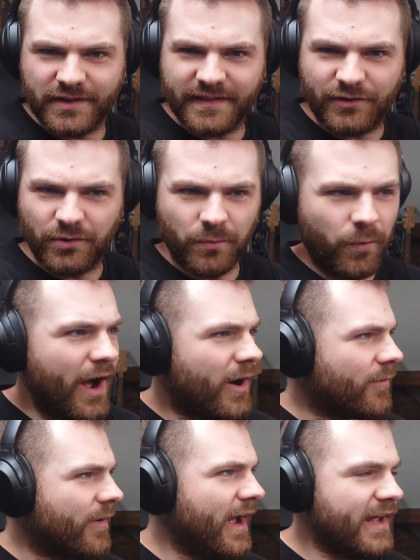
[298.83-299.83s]
they're doing
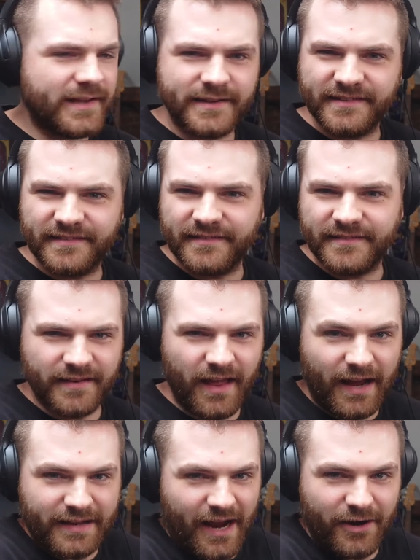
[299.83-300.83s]
well, right?
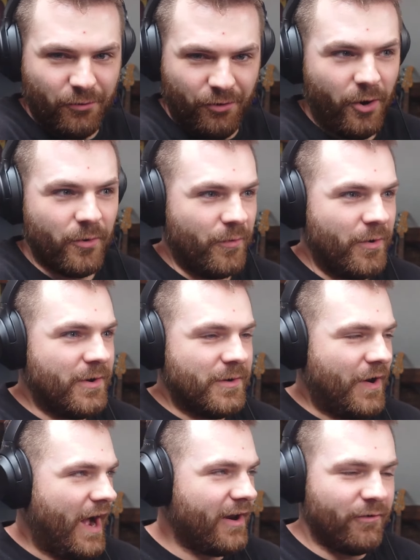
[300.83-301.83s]
I don't know.
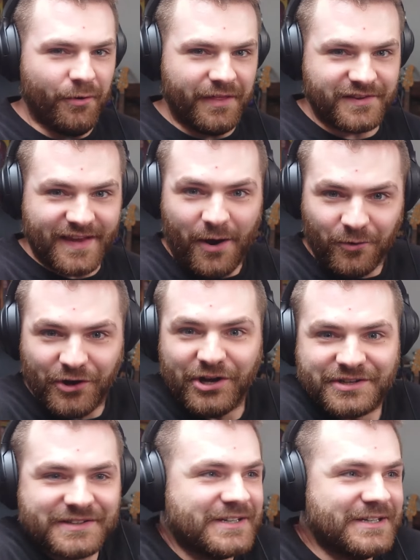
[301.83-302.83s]
They sound
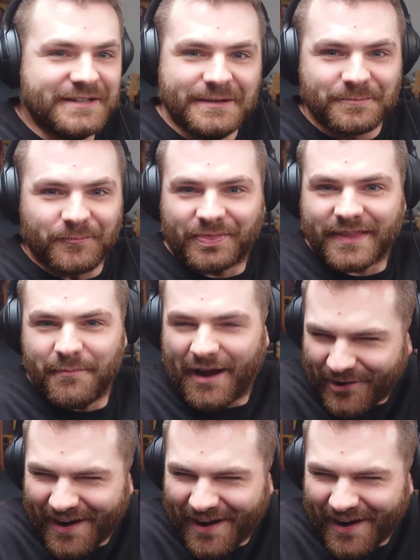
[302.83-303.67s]
good. Am I